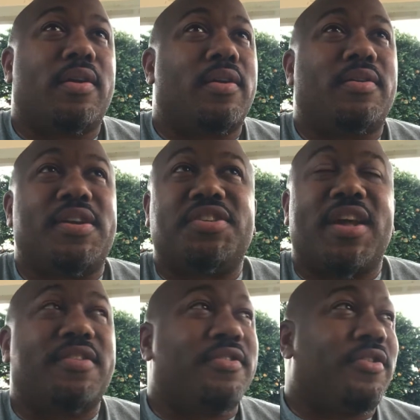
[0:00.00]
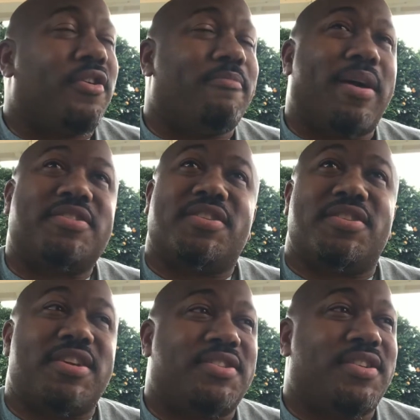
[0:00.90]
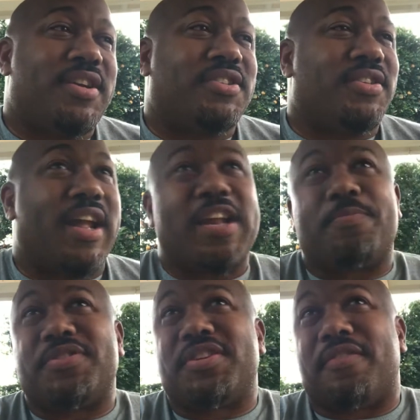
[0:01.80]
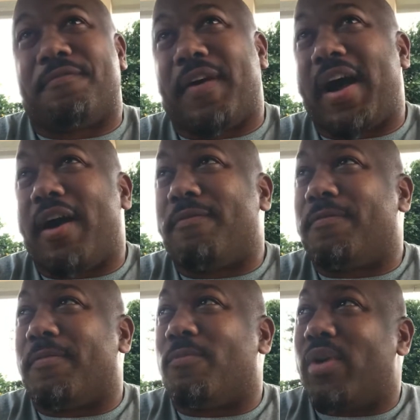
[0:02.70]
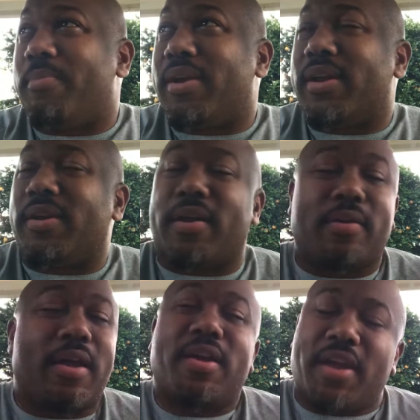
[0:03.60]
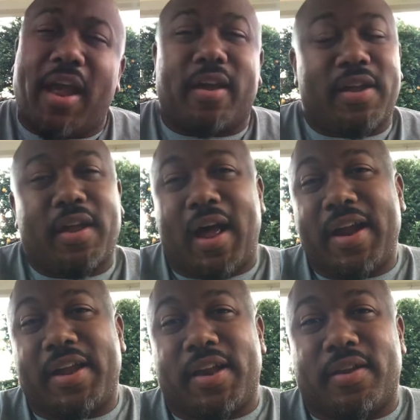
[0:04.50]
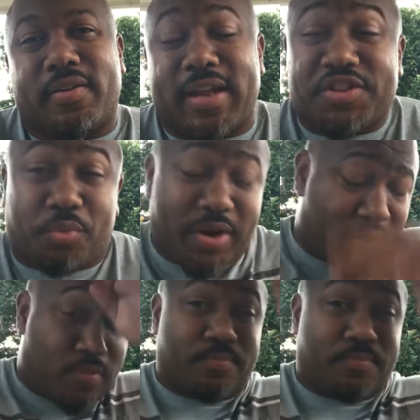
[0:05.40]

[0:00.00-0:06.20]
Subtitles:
this, that, and the third about statistics and 80% are filed from women. And yeah, I get it. That's real.